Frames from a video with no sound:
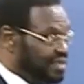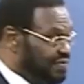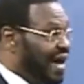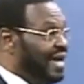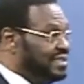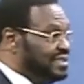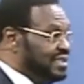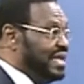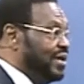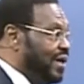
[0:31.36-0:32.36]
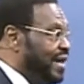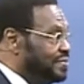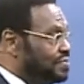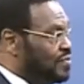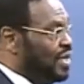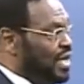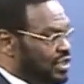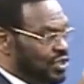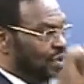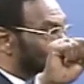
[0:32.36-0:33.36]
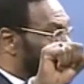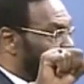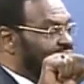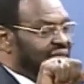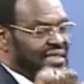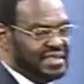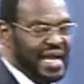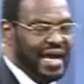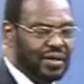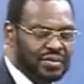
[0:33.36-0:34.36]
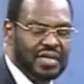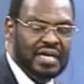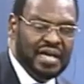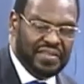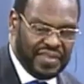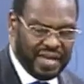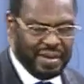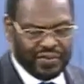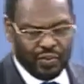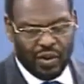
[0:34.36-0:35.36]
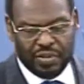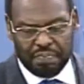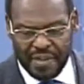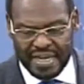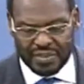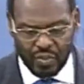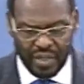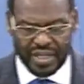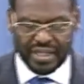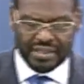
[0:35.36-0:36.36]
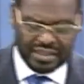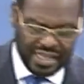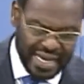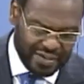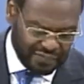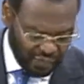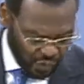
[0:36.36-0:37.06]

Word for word: device. Is that all right? So we want to write these down. Think about the word peace, what it could stand